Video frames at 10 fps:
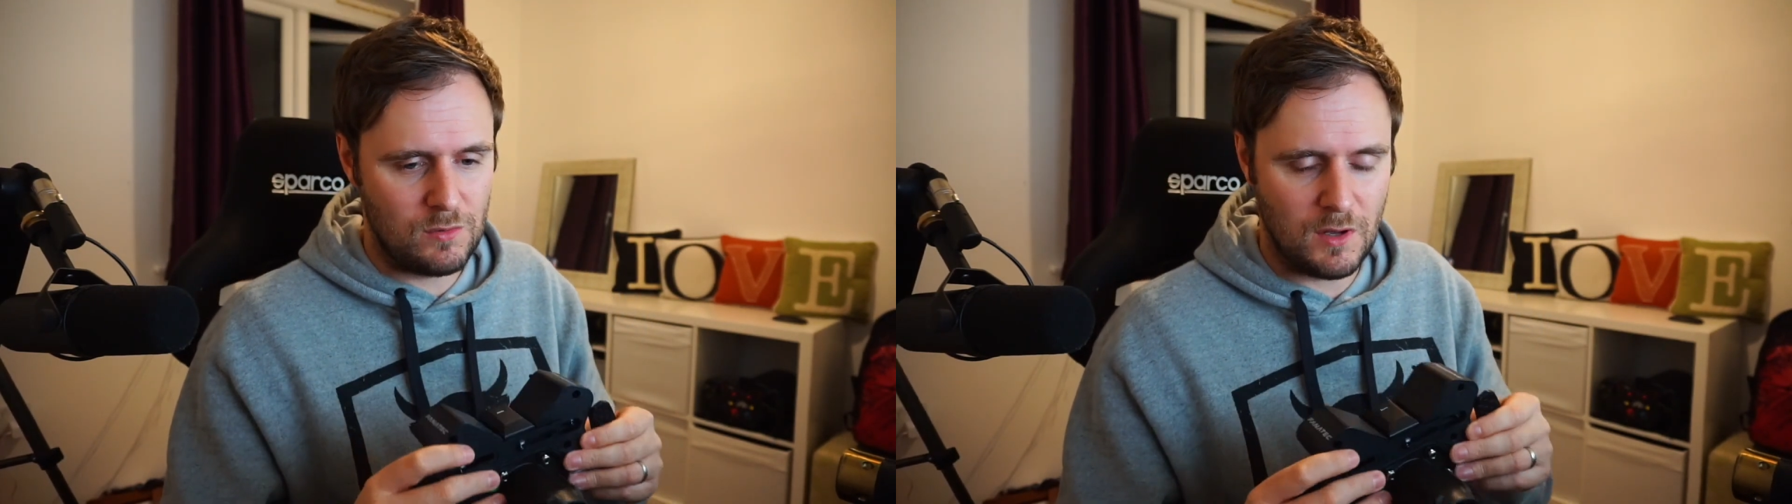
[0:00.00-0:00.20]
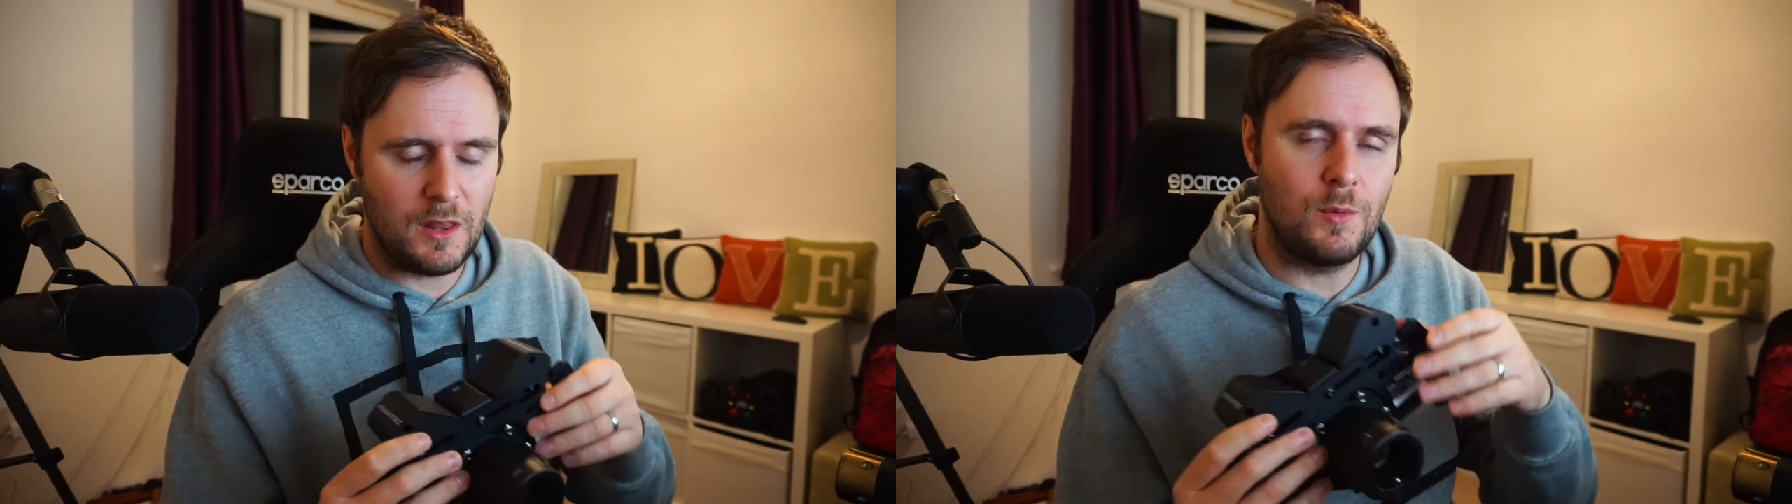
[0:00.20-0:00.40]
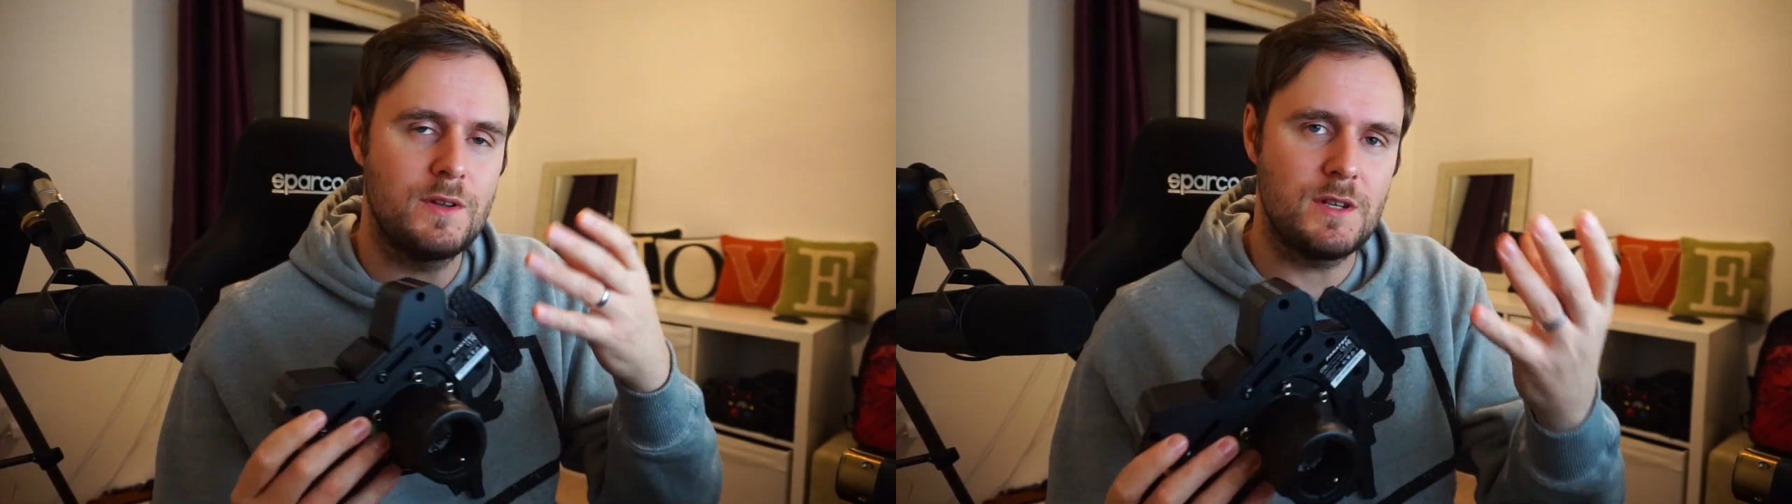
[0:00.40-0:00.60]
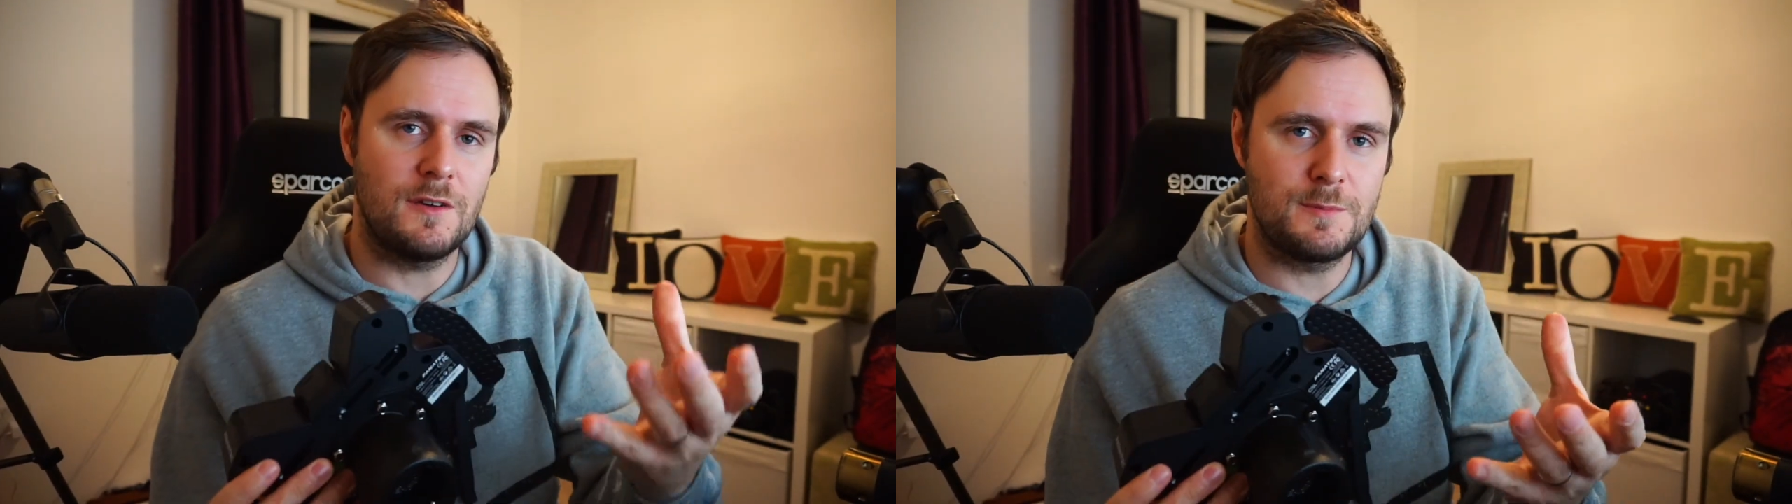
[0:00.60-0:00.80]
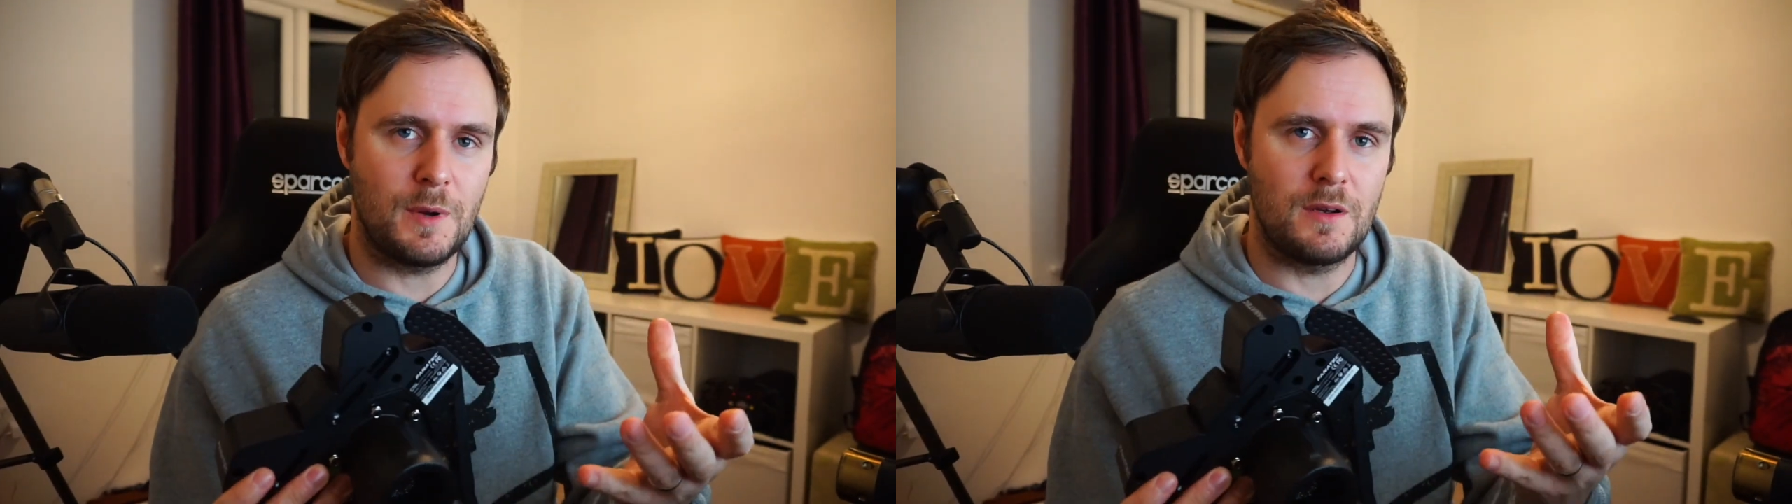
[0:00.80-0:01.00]
like the ones that I
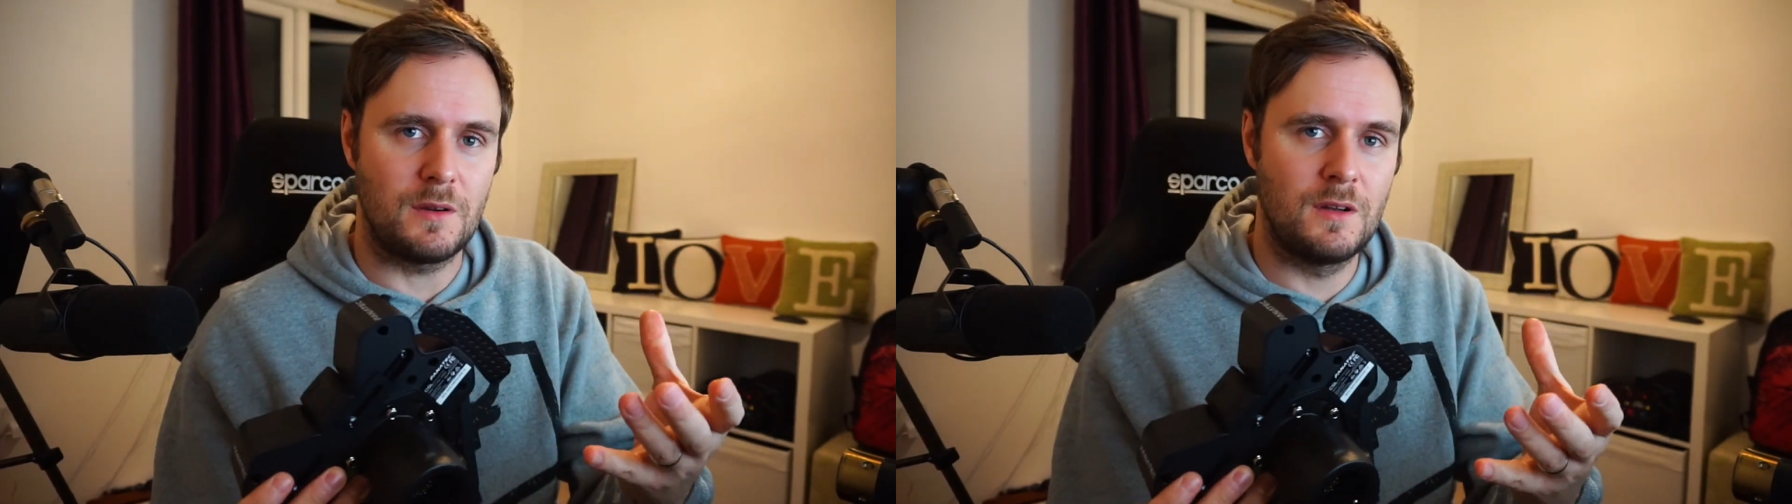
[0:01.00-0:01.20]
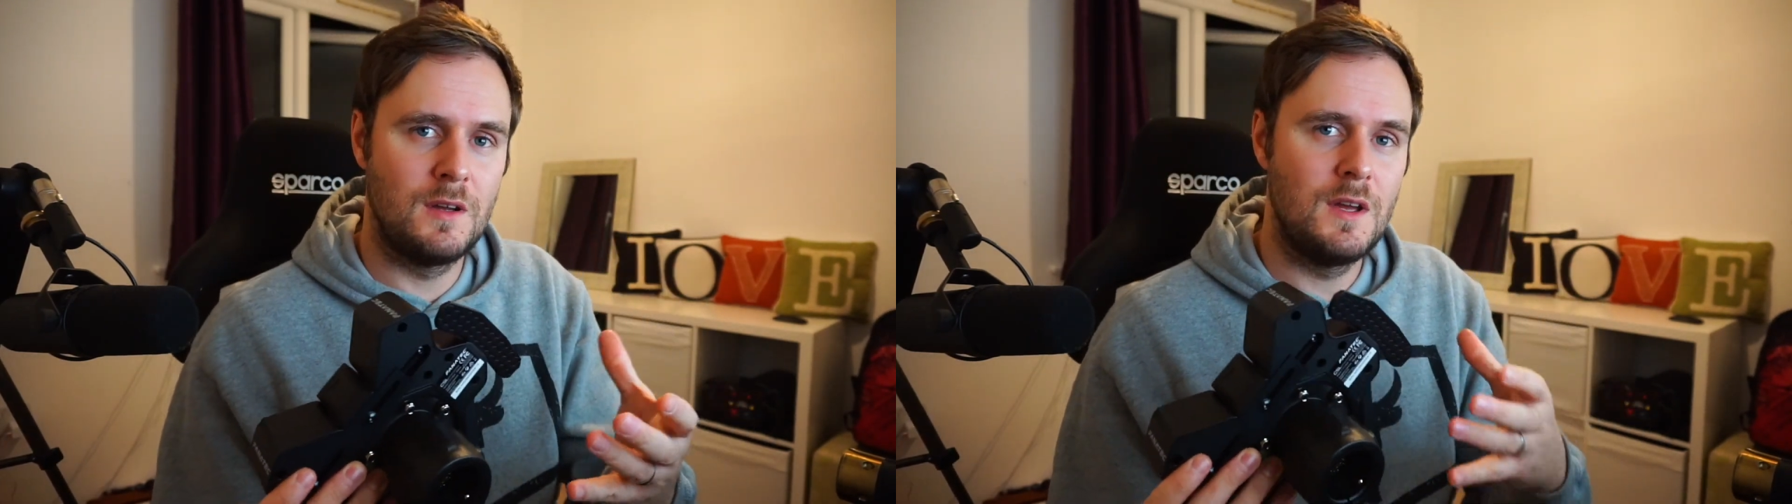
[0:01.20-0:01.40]
spoke